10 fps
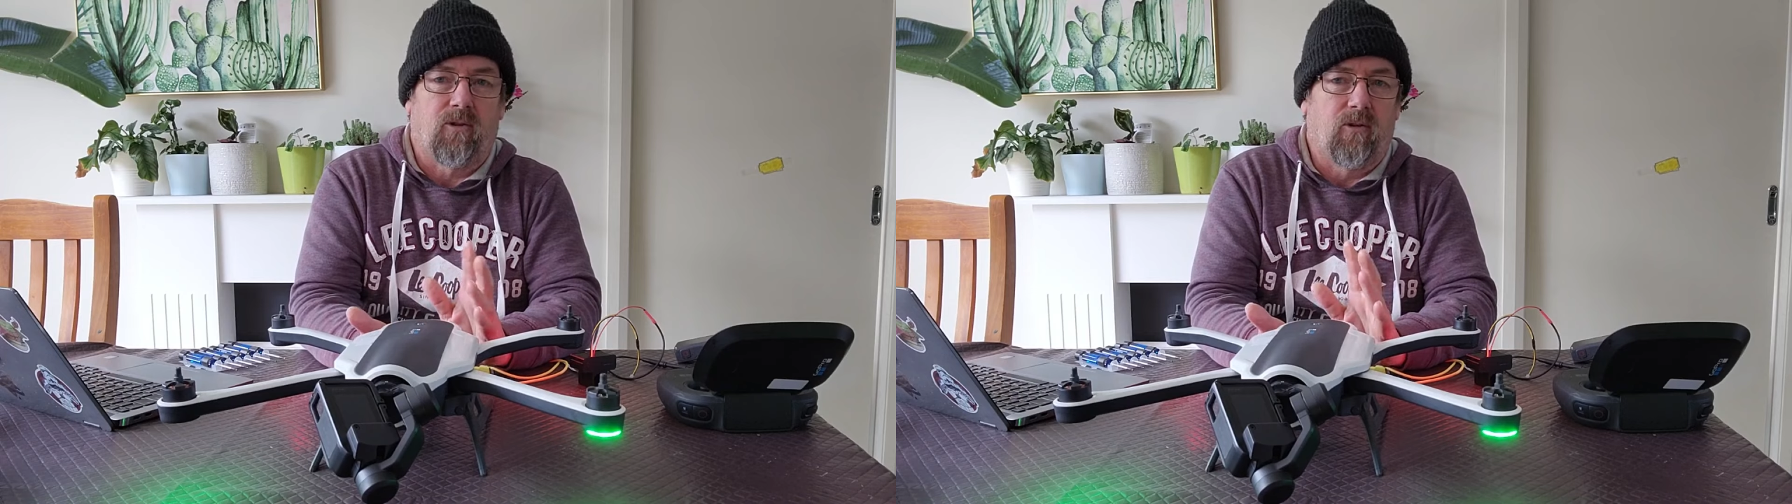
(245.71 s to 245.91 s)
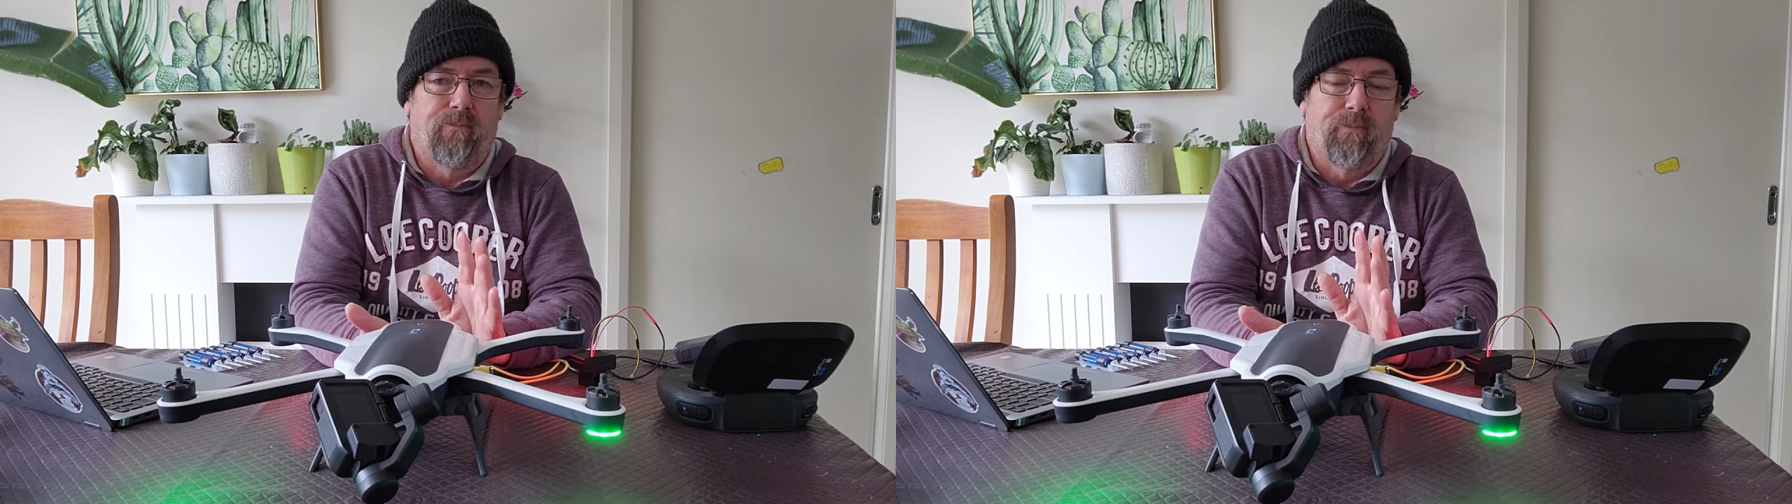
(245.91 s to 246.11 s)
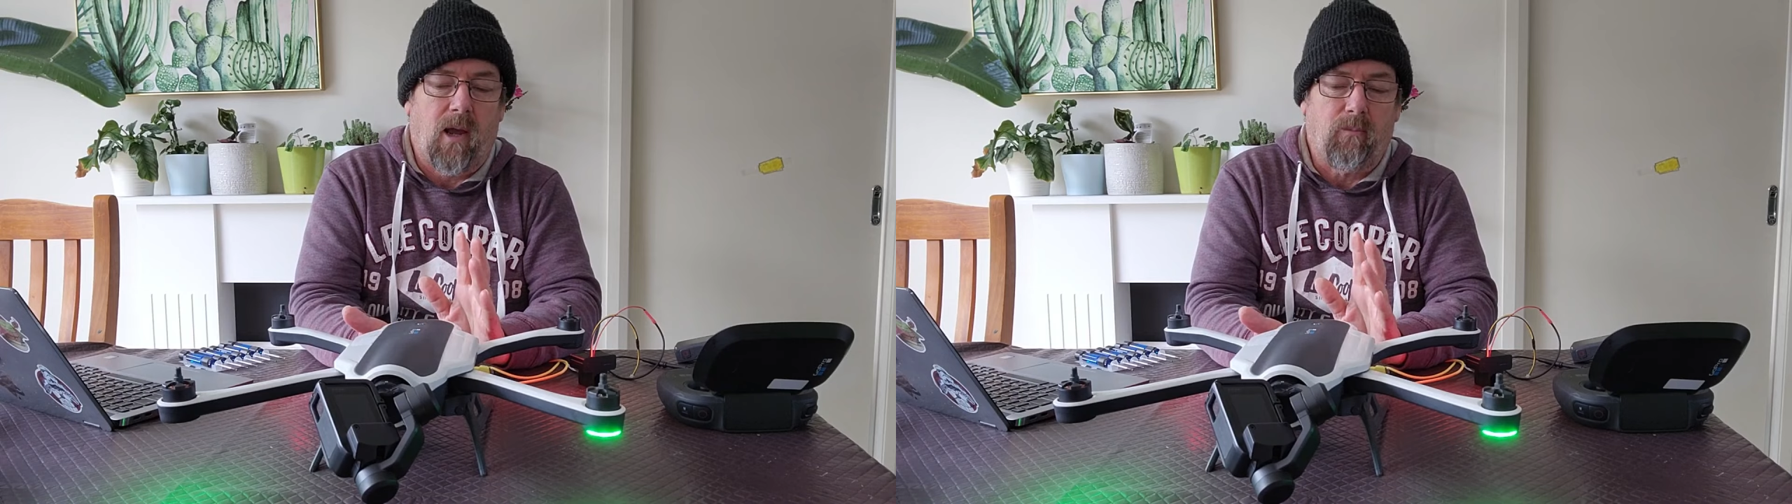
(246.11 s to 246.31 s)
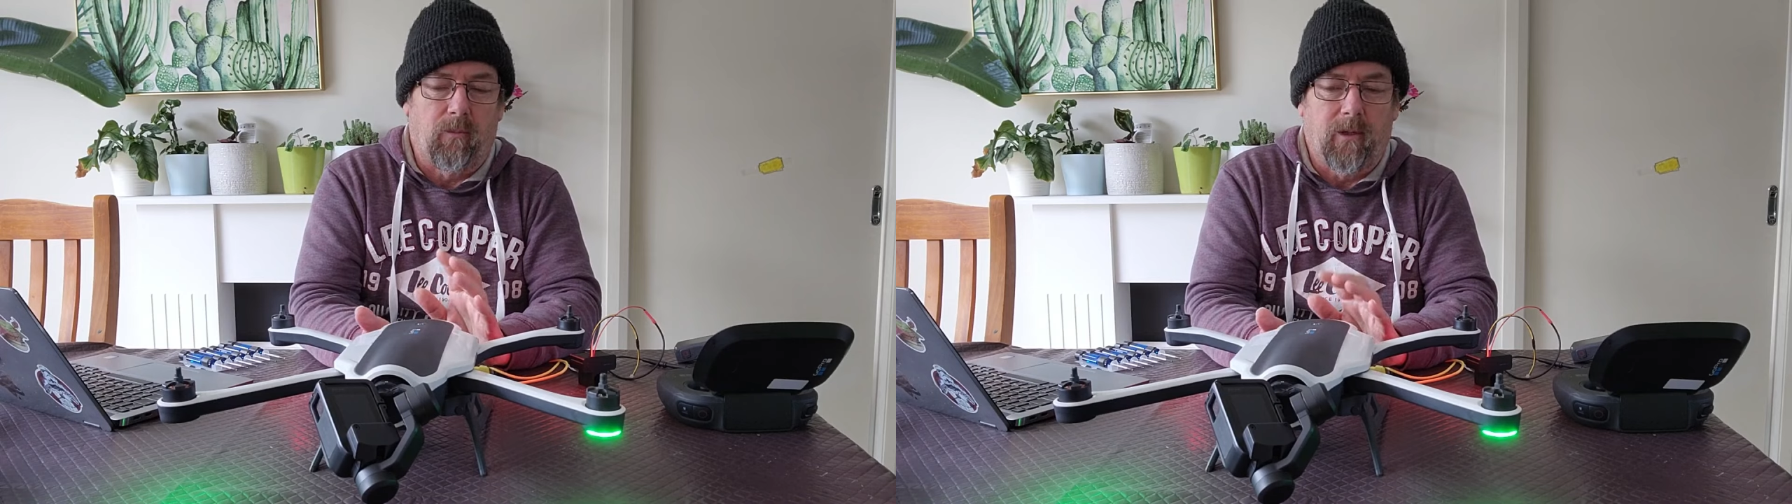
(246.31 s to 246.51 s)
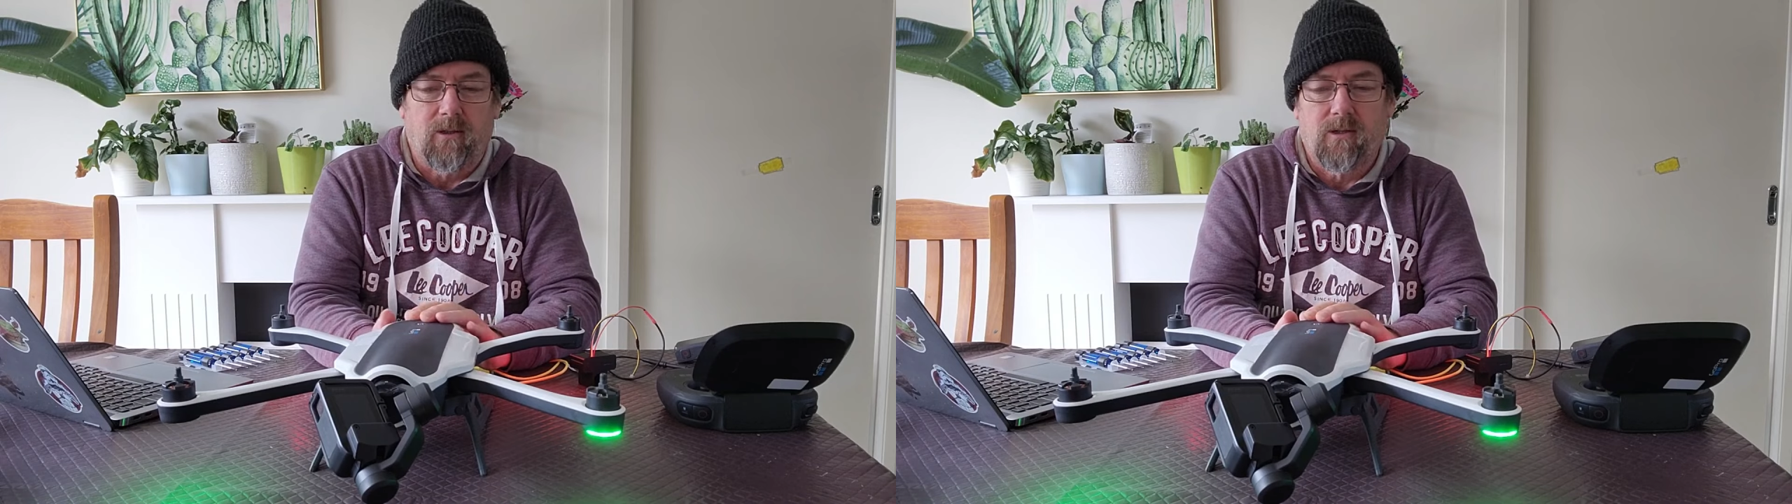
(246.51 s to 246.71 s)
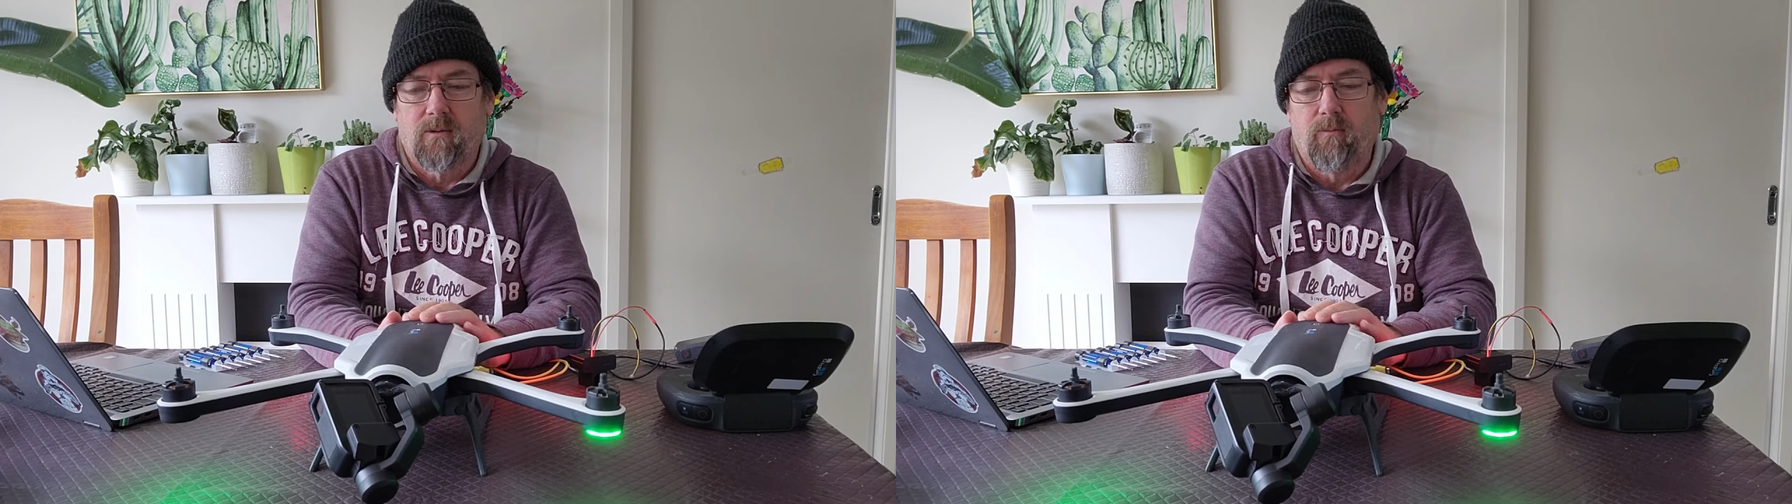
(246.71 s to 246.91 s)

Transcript: a couple of minutes.